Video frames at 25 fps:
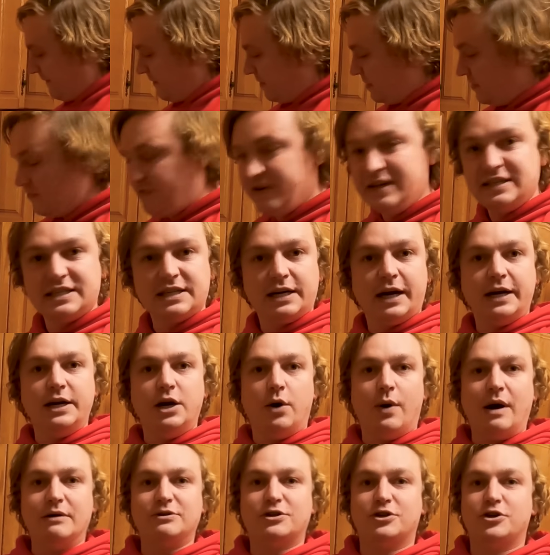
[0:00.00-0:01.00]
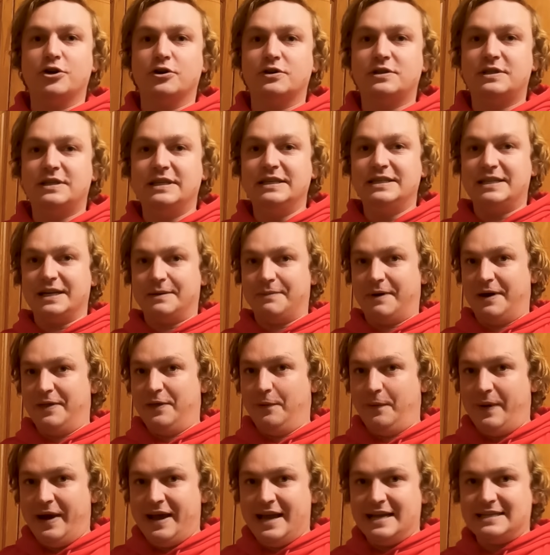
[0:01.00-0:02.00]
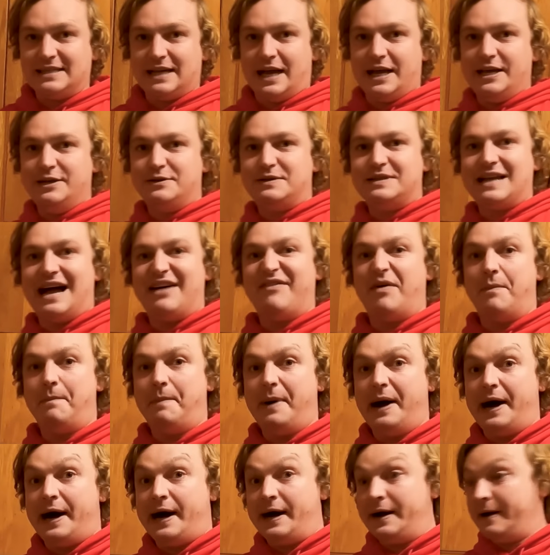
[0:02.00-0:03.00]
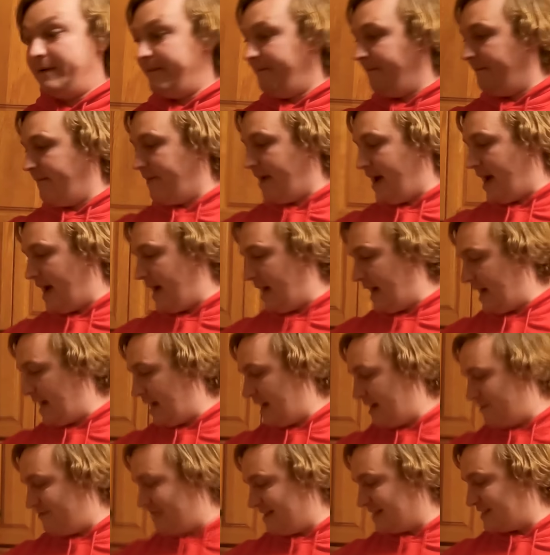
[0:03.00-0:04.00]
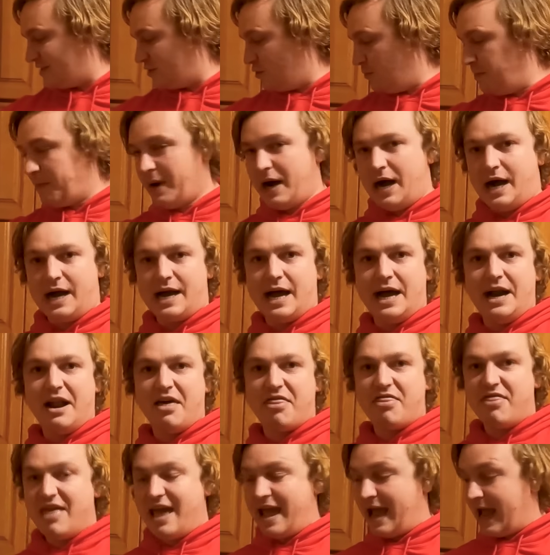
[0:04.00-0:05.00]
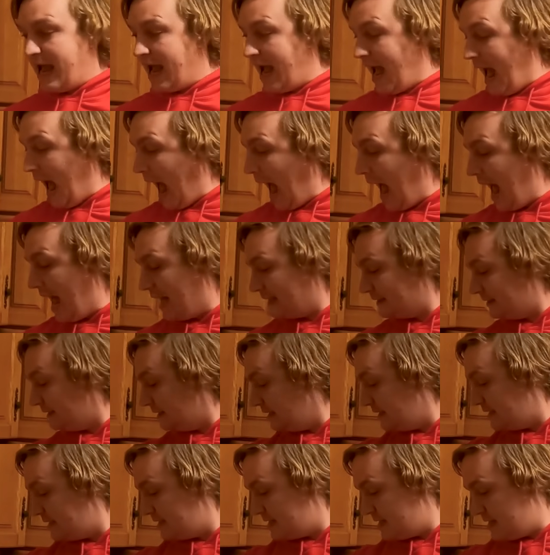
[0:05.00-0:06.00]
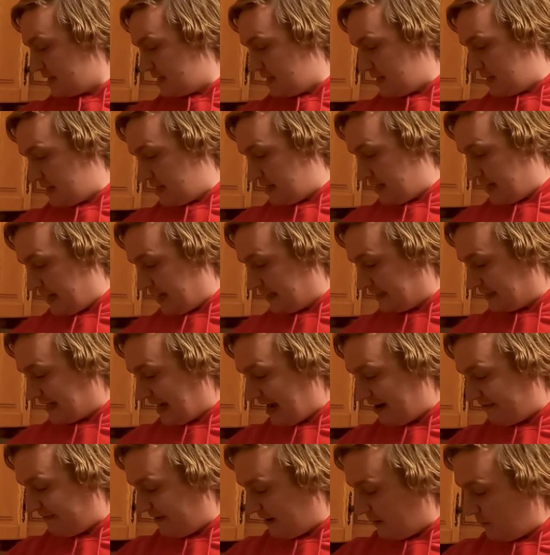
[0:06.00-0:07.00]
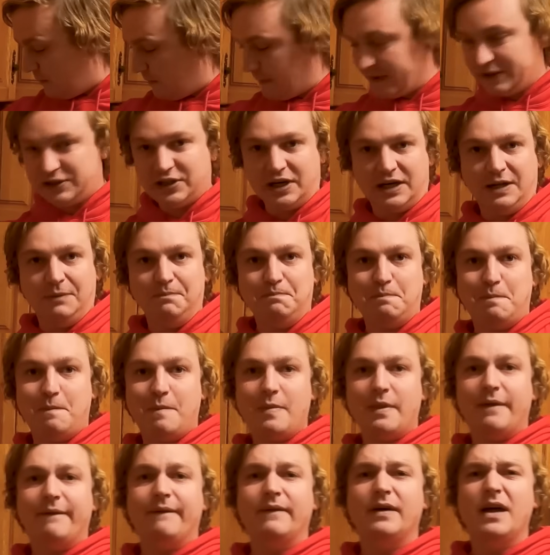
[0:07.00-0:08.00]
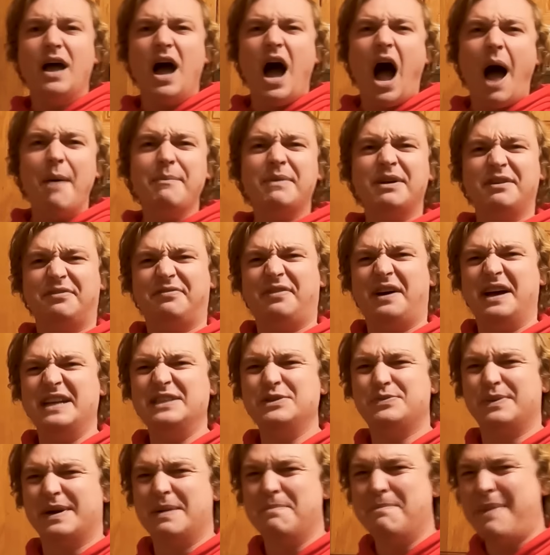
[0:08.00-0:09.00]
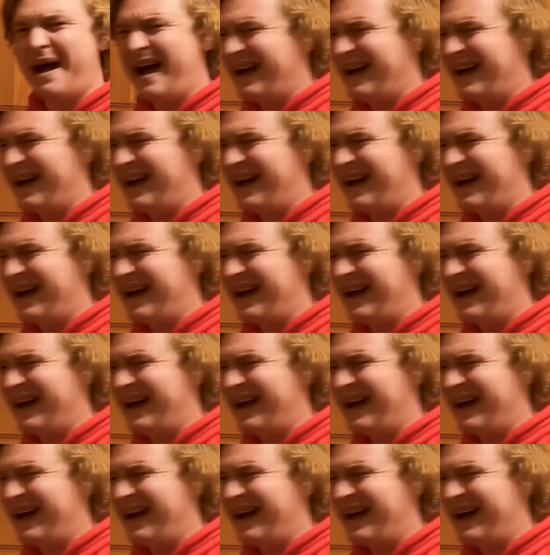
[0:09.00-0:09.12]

The reason I know how to cook sisig, by the way, is I used to have a bar, resto bar kind of thing, and in Davao, which I'm going to find when I'm